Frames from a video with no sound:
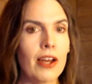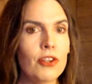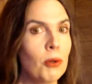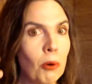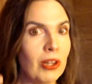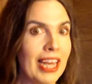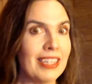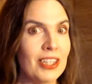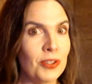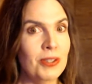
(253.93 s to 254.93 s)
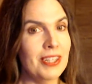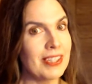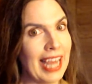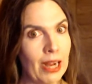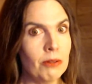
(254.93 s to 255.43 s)
you're more likely to
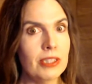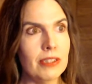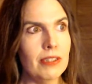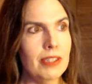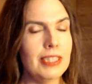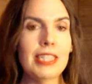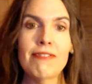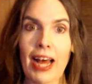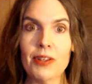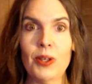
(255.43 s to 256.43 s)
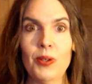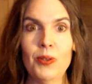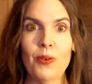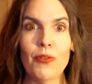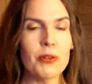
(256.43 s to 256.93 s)
discount and devalue
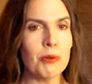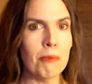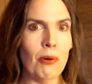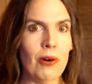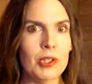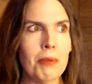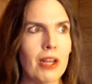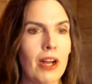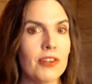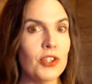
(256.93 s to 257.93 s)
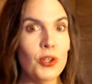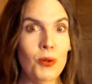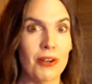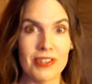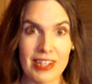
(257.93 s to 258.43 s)
those reports because you
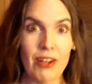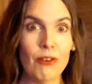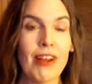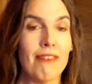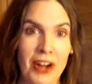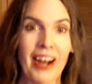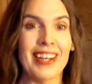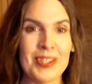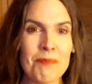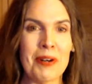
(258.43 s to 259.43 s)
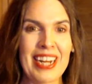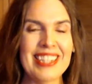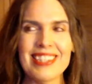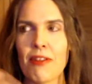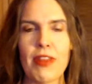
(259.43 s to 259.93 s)
yourself have not
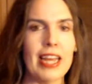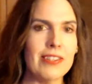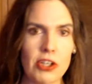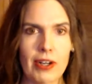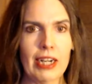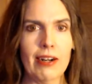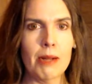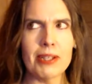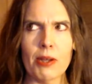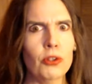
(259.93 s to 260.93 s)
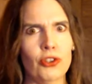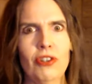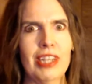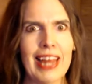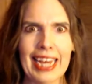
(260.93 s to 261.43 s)
experienced the things that you're hearing about. It's like, well,
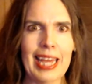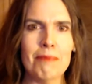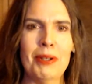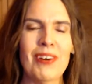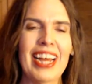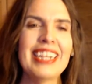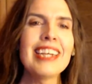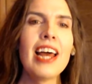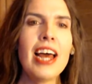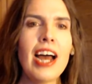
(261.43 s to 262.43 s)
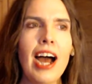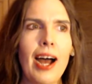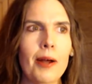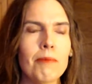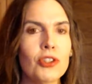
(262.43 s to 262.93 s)
surely that can't be right.
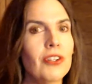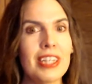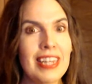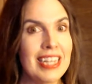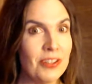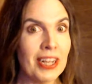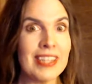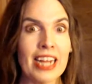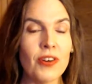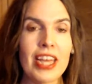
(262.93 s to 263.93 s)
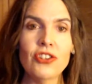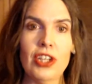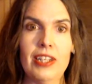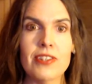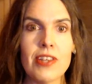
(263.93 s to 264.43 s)
Um, surely these are
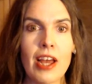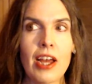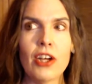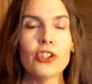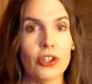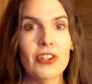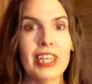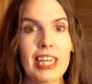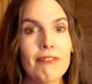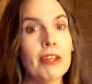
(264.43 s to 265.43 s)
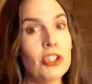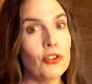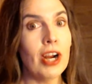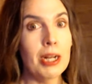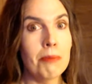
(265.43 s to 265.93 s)
exaggerations. Surely if they just
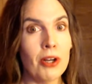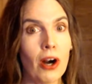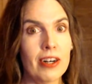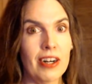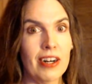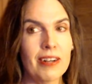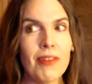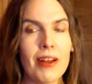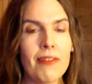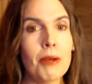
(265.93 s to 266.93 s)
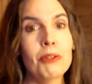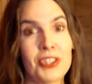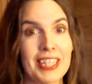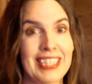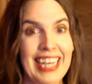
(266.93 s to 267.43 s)
tried a bit harder, they would
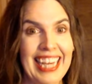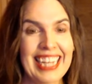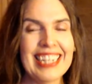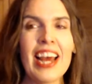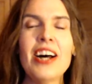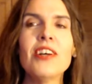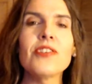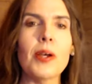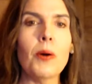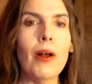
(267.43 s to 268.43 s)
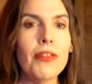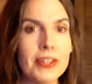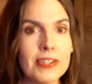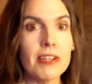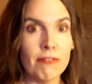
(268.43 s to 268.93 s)
succeed. So
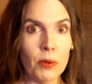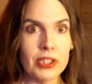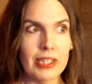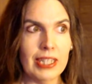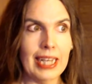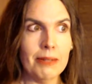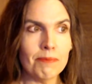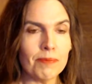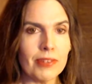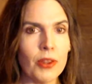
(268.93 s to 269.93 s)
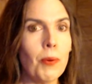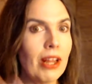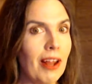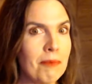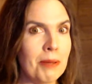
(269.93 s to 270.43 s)
this is unfortunately the way a
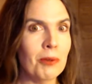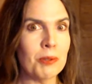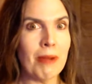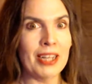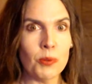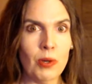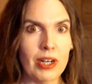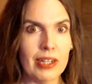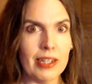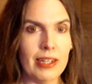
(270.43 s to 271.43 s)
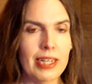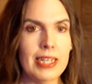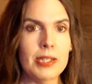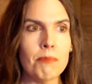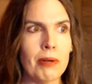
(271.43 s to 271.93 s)
lot of people's minds work
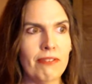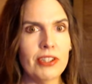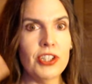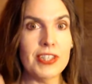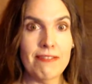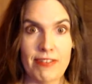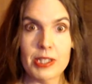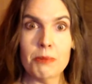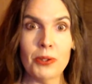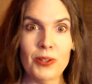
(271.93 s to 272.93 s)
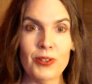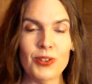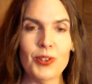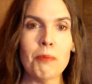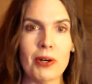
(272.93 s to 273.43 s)
is privilege is invisible
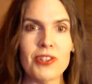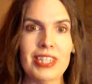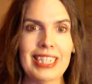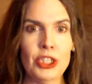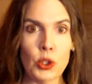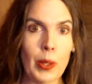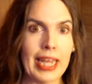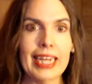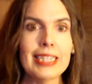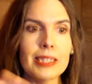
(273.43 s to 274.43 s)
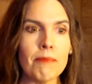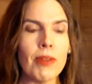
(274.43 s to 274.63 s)
to the person enjoying it.